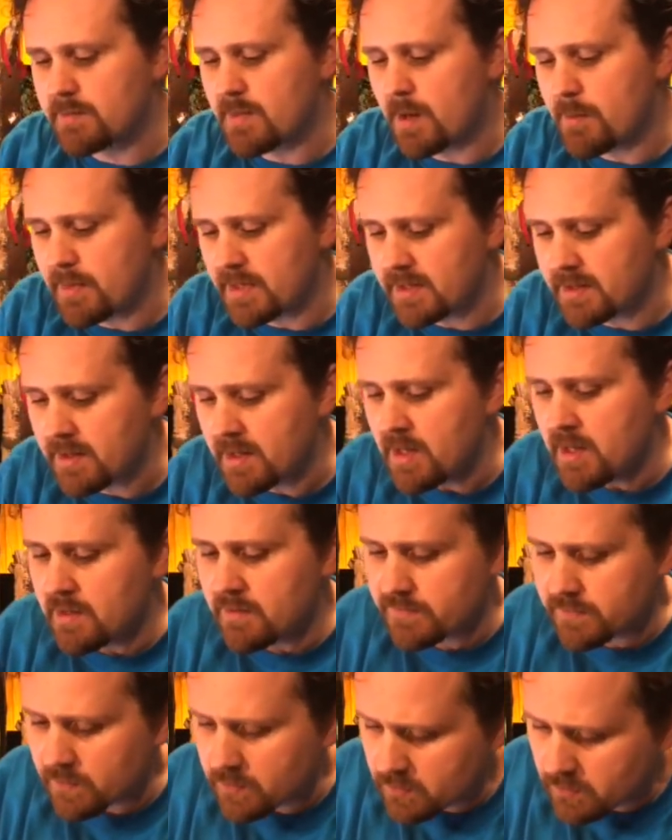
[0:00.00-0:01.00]
I mean,
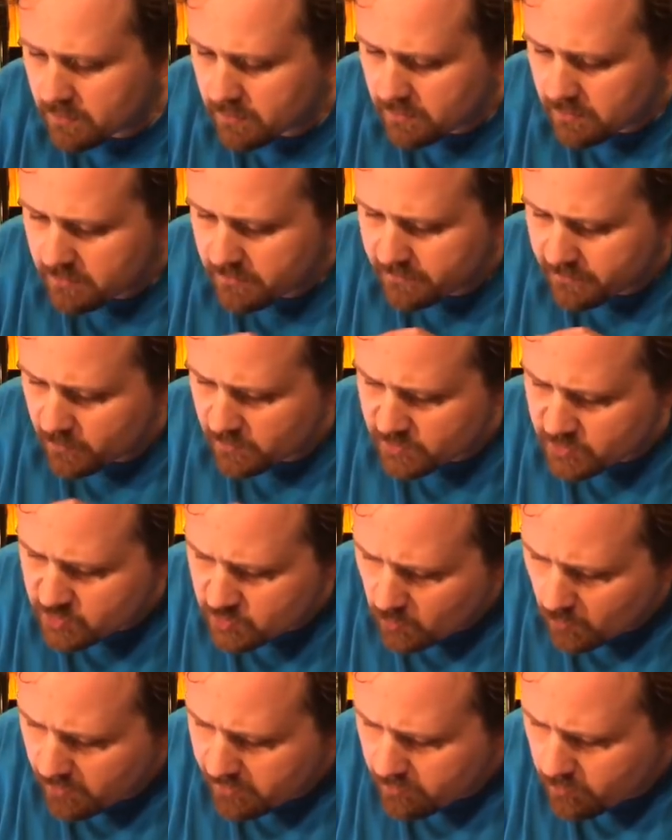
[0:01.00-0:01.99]
for for
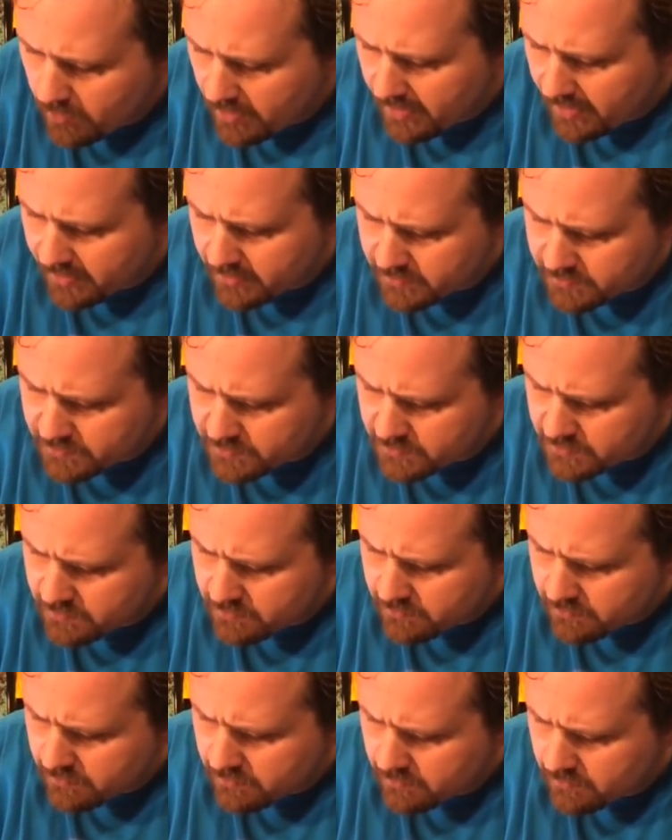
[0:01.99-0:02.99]
soy wax,
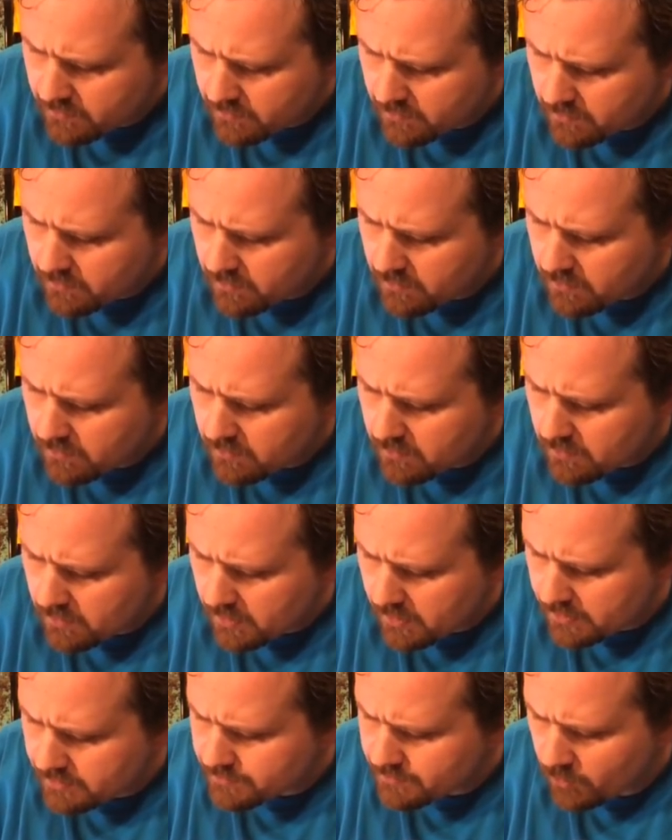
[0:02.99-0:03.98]

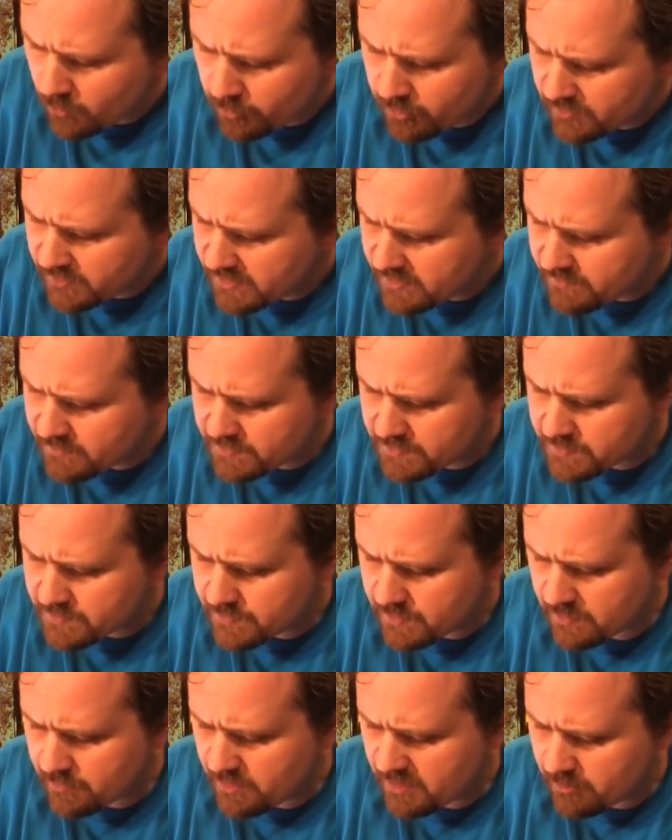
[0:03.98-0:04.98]
I don't believe this is
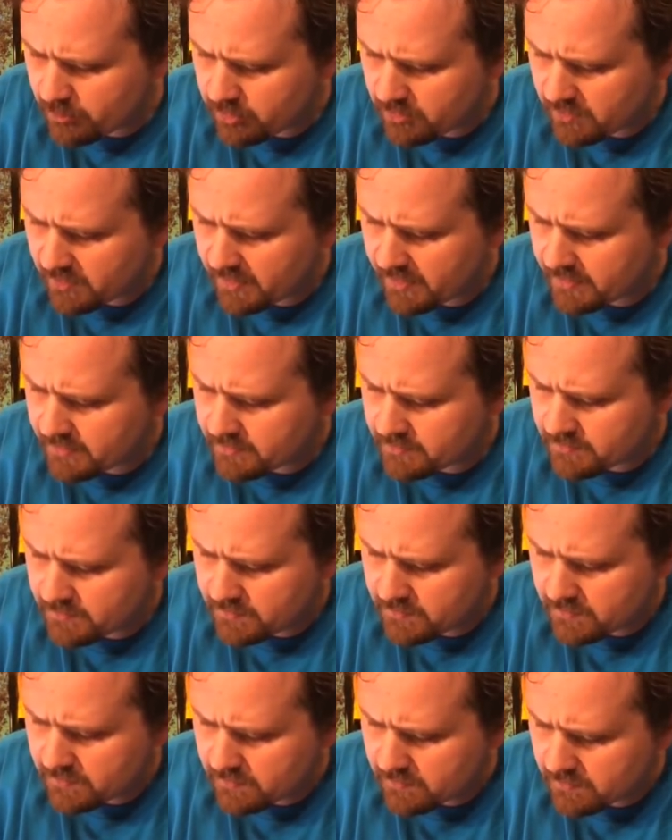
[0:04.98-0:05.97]
going to be a blend.
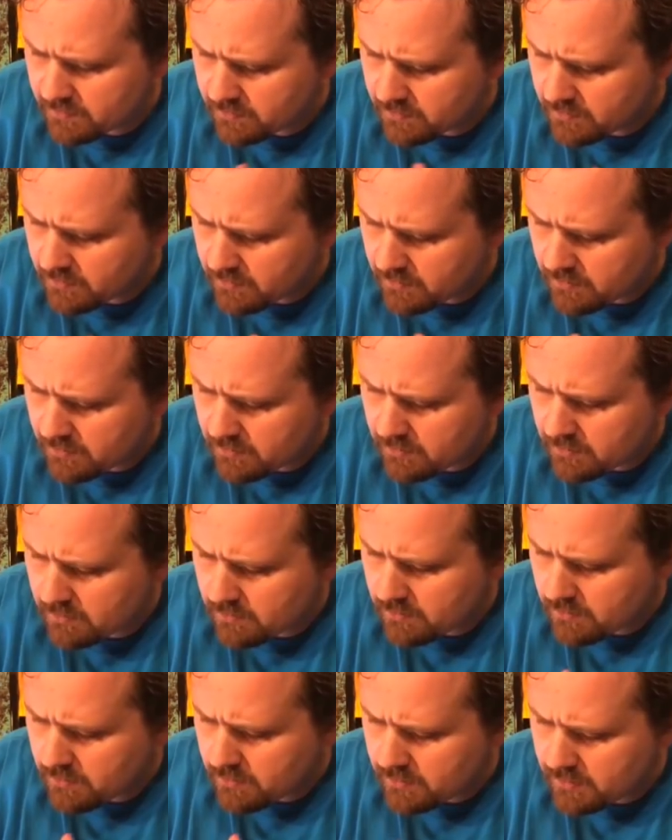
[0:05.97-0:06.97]

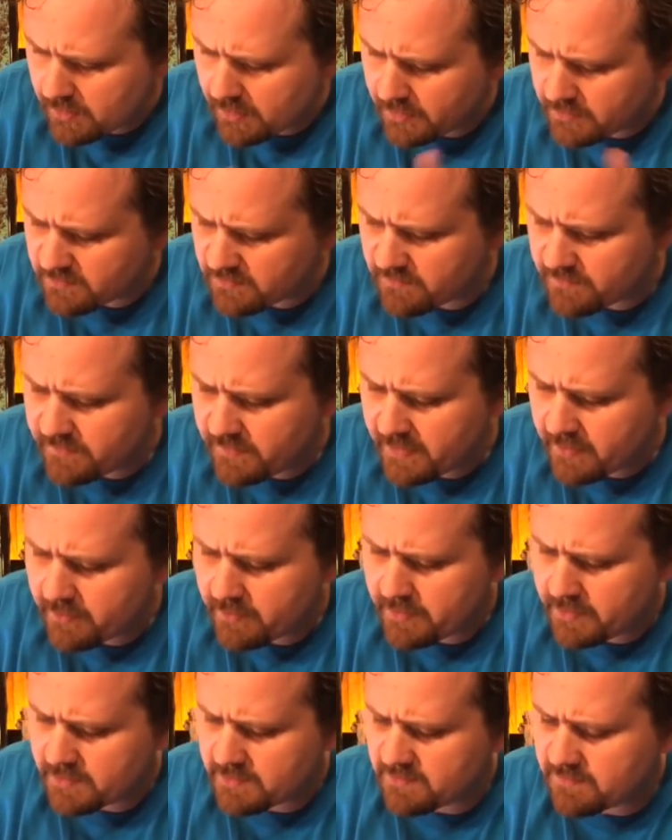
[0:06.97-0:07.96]
Yeah, it's
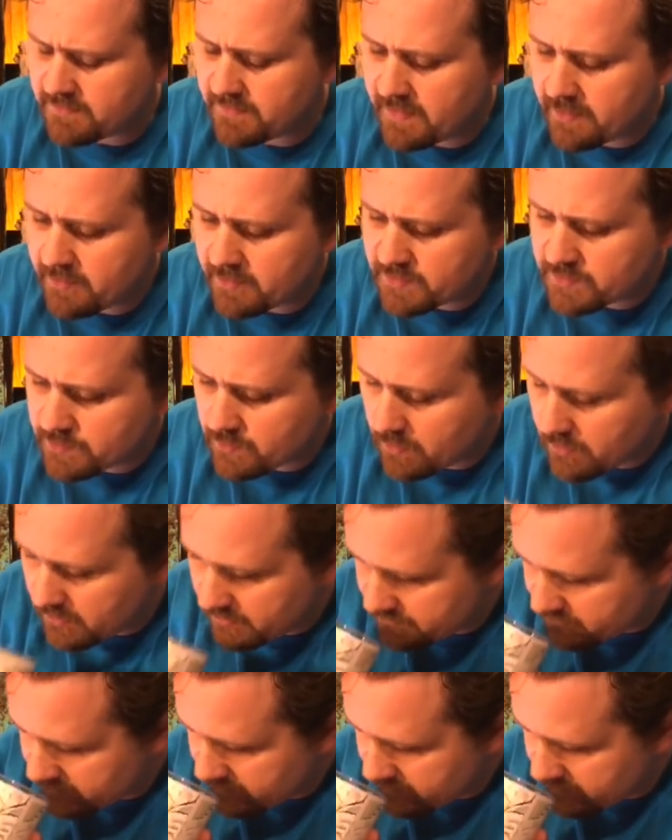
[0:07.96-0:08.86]
very, it's very soft.